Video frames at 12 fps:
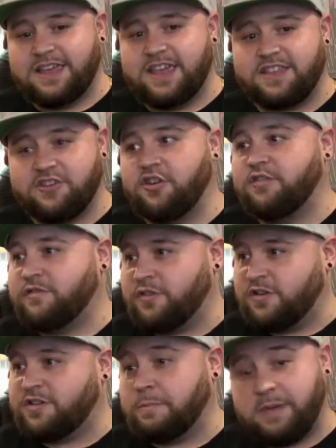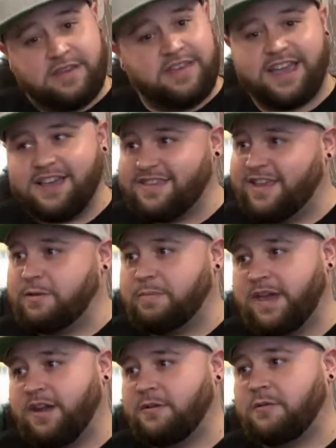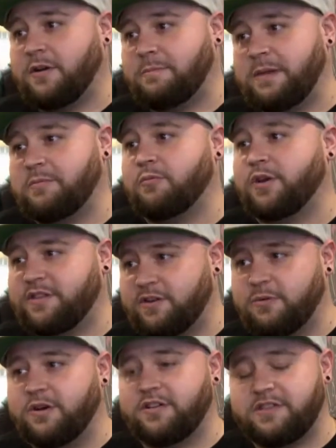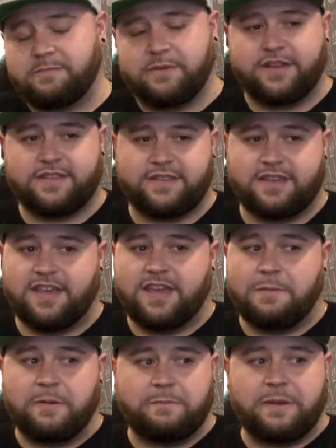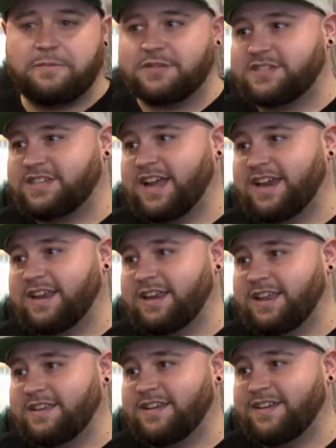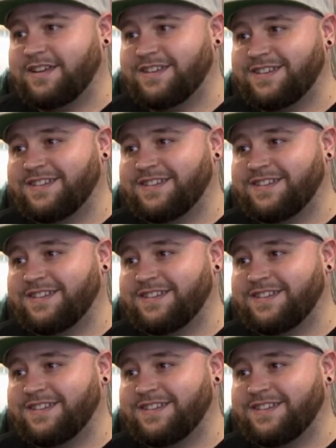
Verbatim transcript: it's good for, to pay, like I said, to pay our, our people what they're worth, but, but people just kind of need to,